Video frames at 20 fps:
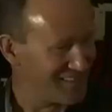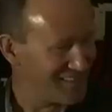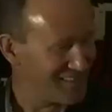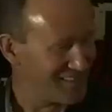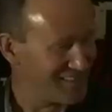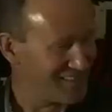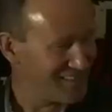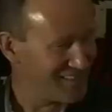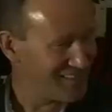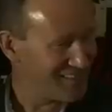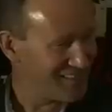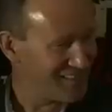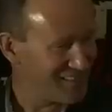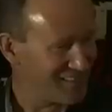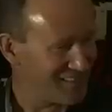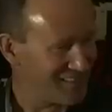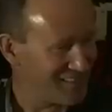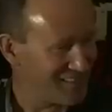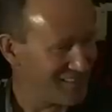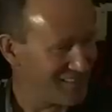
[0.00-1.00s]

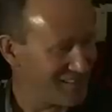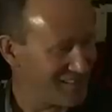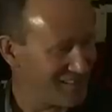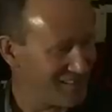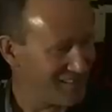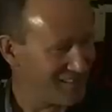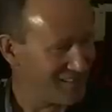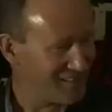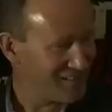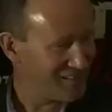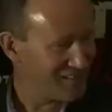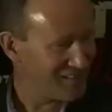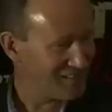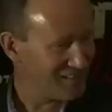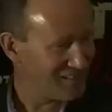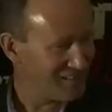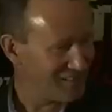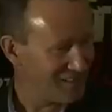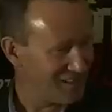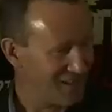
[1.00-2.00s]

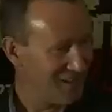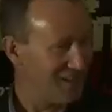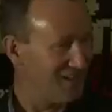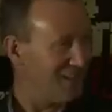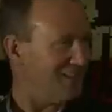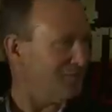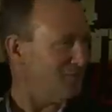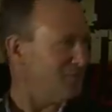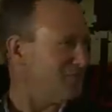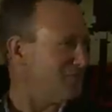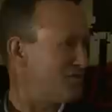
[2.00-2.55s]
This person isn't speaking.